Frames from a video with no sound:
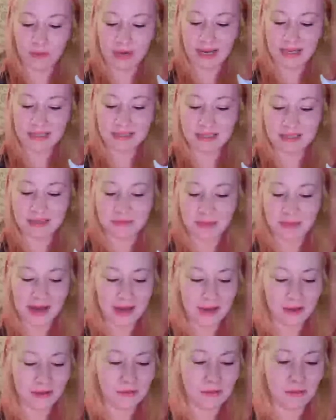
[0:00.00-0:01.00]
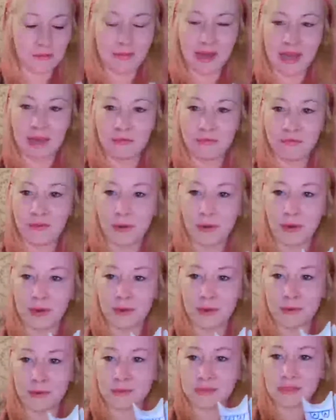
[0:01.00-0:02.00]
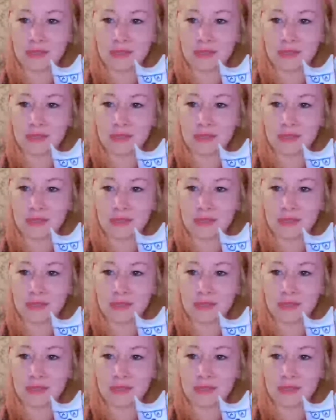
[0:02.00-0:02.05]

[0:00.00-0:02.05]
did my photos.